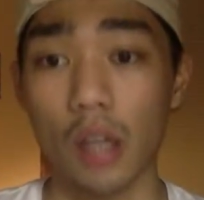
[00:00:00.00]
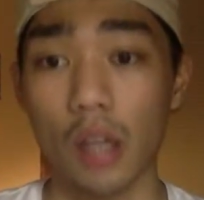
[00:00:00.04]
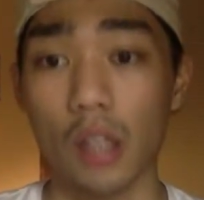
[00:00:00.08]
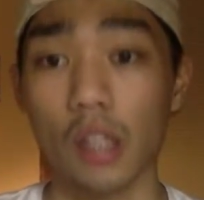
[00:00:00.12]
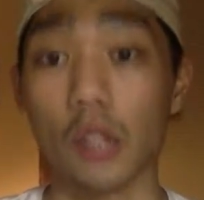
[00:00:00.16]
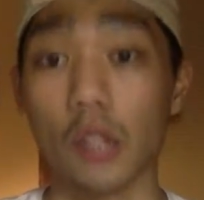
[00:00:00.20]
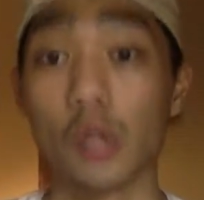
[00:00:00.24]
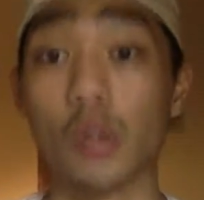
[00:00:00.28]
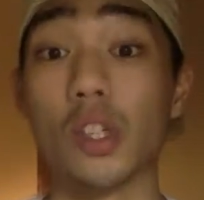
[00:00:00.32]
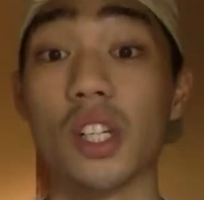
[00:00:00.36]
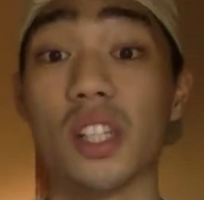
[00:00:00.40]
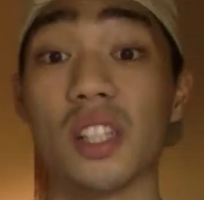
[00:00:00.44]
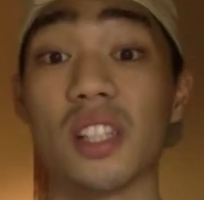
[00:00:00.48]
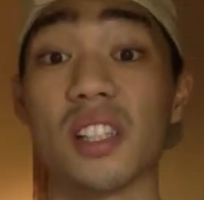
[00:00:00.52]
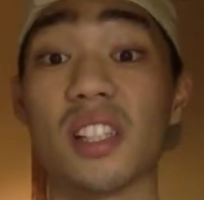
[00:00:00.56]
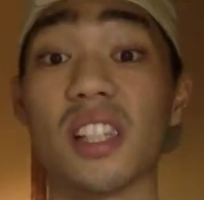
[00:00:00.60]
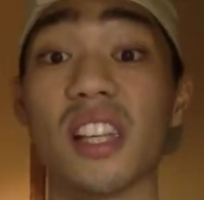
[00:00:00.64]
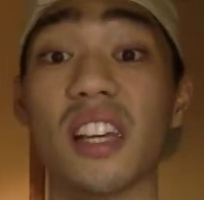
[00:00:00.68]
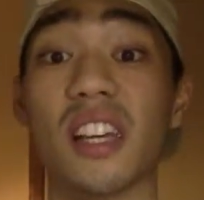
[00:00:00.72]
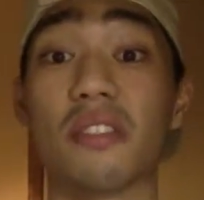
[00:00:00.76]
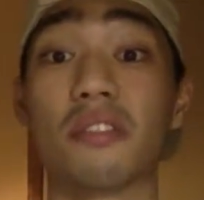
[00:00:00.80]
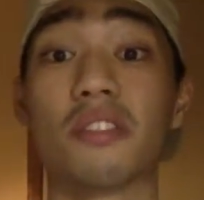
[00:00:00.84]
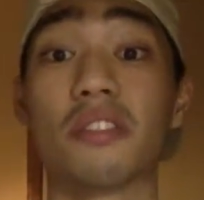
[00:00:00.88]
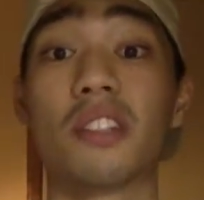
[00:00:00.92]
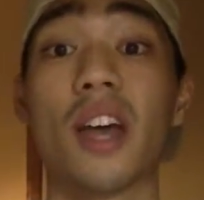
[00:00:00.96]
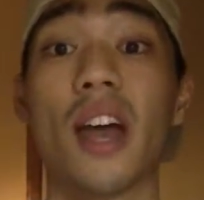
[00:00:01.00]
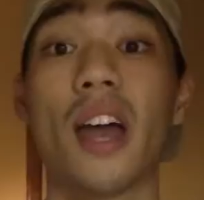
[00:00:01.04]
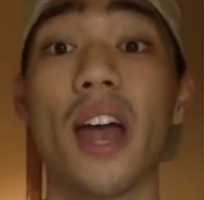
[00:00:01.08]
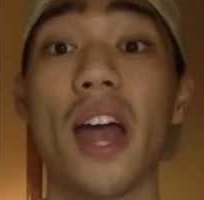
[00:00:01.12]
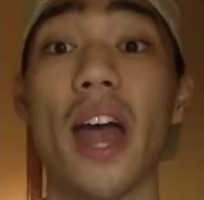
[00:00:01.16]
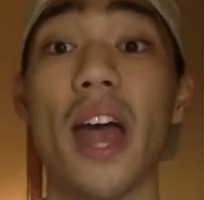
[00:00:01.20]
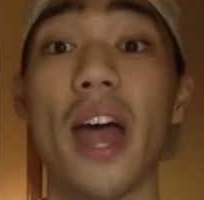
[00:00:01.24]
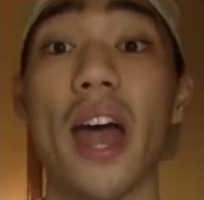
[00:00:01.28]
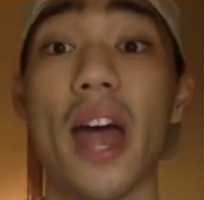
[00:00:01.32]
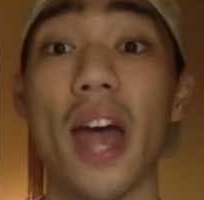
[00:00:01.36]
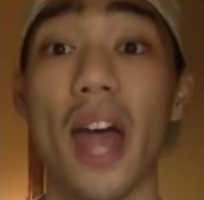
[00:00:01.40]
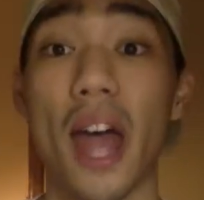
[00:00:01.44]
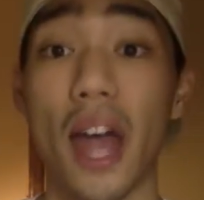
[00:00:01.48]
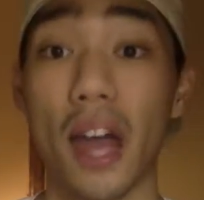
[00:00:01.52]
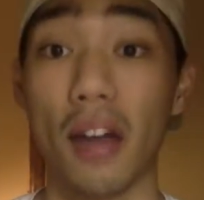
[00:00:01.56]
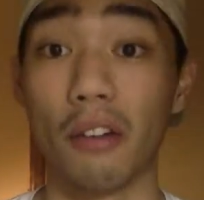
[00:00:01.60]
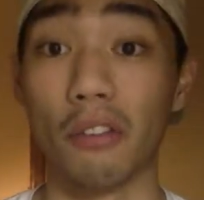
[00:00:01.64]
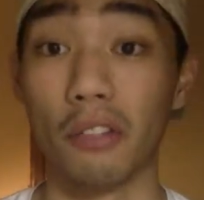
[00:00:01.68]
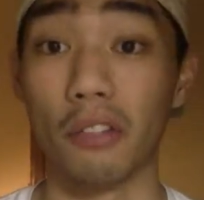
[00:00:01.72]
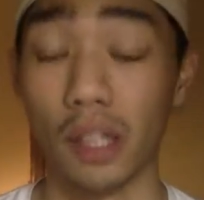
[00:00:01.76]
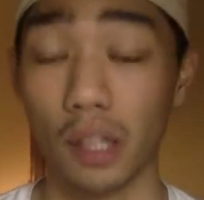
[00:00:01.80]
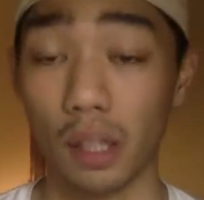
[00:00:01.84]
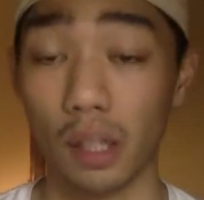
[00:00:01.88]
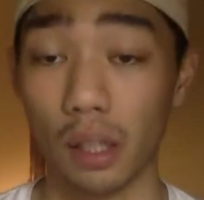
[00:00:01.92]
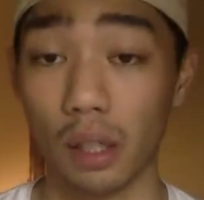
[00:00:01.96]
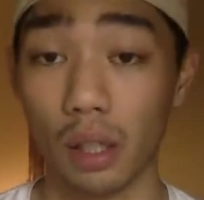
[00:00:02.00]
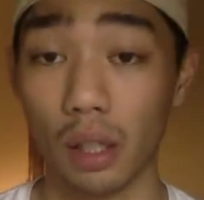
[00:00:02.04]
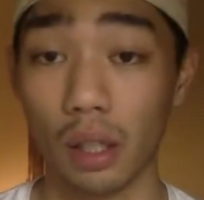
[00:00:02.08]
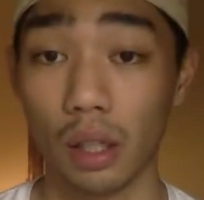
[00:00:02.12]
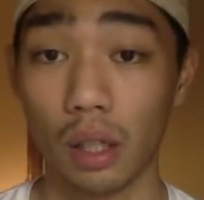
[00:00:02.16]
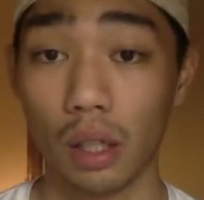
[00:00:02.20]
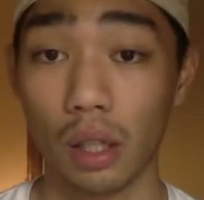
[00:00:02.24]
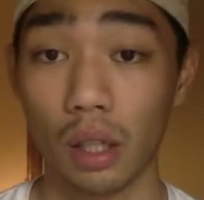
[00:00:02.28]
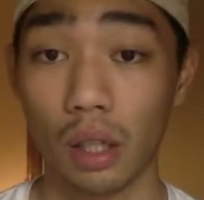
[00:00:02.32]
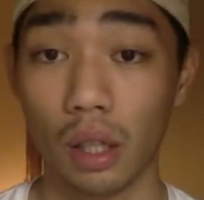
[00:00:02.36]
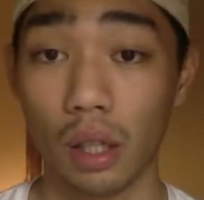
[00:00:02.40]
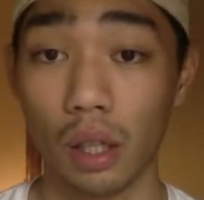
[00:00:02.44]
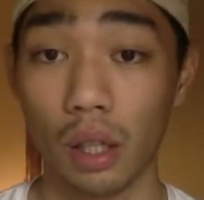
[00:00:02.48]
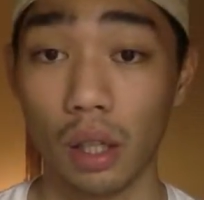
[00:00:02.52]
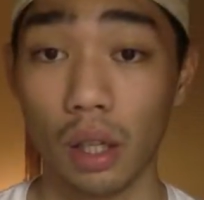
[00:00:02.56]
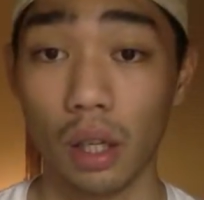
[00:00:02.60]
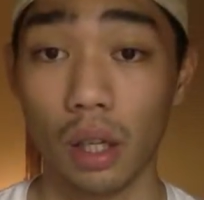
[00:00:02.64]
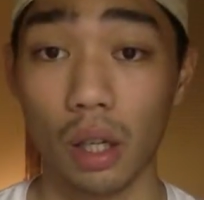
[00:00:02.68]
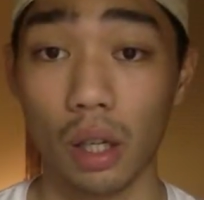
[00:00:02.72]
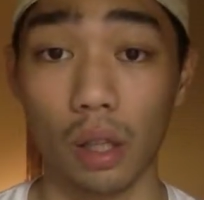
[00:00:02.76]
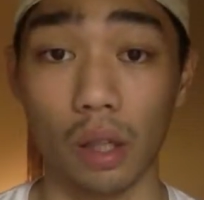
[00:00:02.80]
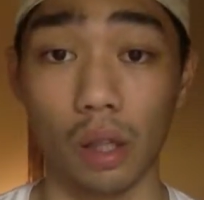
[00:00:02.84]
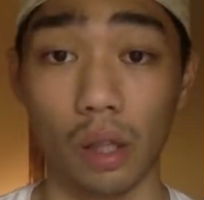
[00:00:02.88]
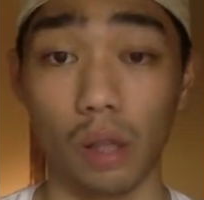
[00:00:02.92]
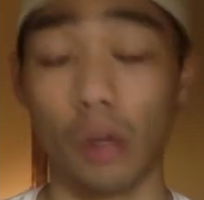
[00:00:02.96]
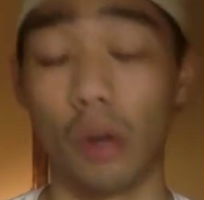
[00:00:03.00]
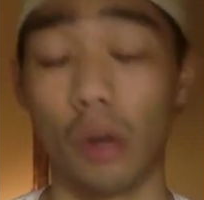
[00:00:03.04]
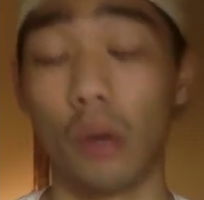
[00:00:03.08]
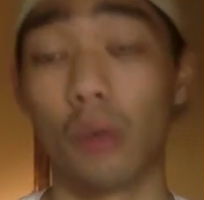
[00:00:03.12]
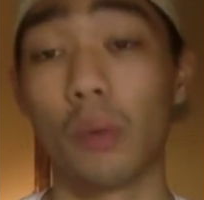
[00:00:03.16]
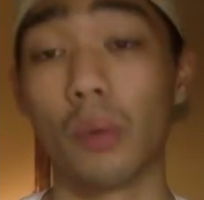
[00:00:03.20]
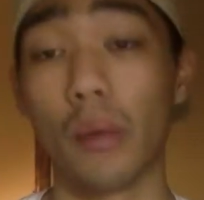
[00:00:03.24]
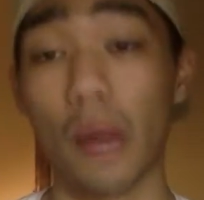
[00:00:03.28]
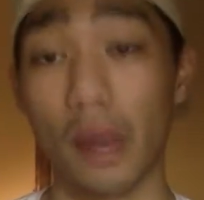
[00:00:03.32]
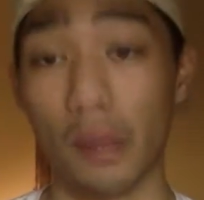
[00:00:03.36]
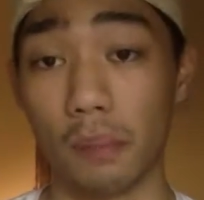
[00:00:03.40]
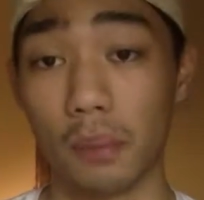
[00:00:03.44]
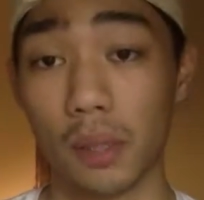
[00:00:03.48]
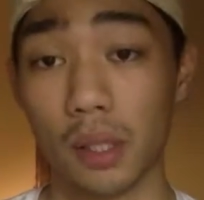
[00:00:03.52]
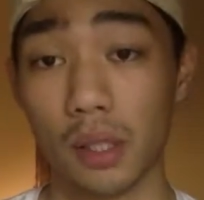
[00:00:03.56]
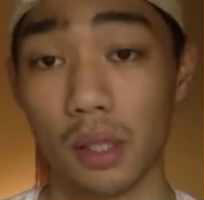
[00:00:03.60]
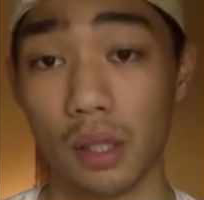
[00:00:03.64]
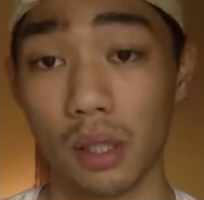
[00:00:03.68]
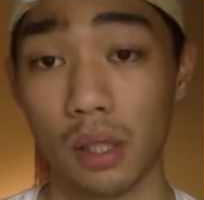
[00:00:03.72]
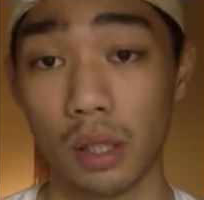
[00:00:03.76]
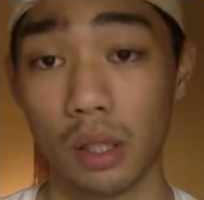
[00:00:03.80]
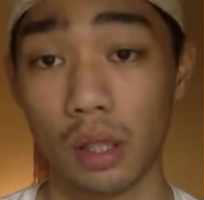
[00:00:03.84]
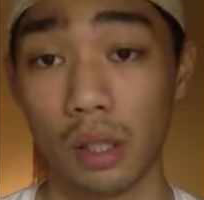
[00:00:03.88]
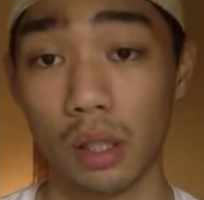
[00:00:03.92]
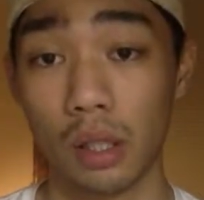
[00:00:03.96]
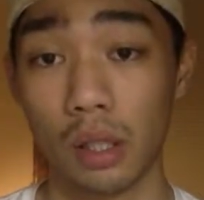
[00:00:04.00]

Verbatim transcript: You just lift heavy, low reps.